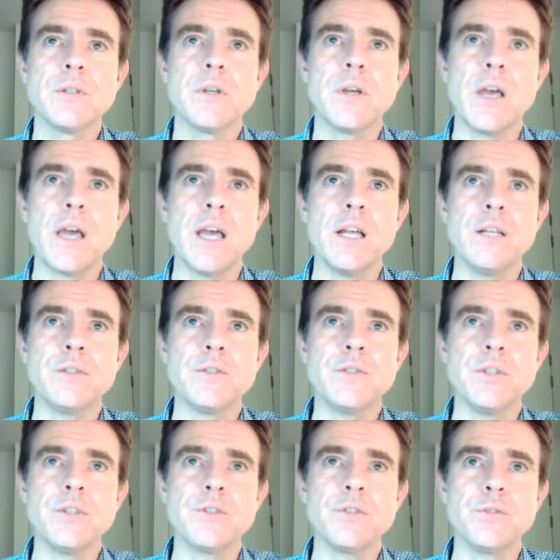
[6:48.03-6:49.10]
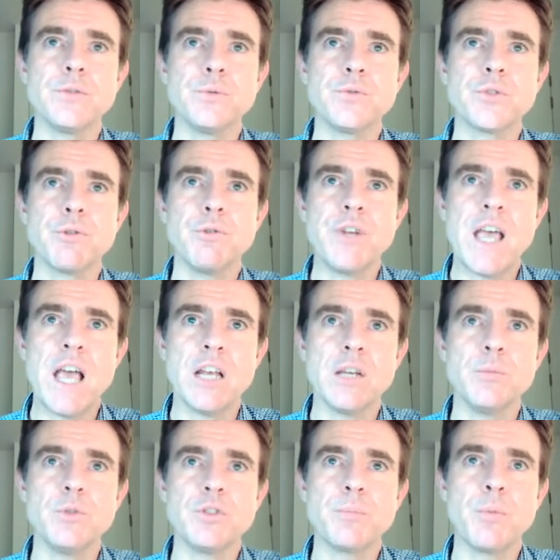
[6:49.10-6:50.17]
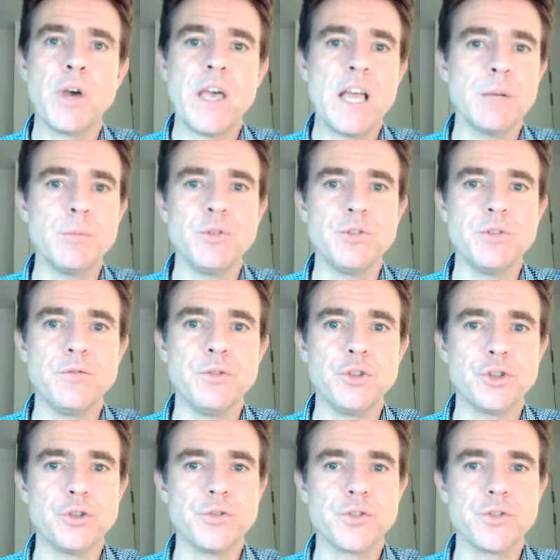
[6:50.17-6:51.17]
And this is also an element by element division.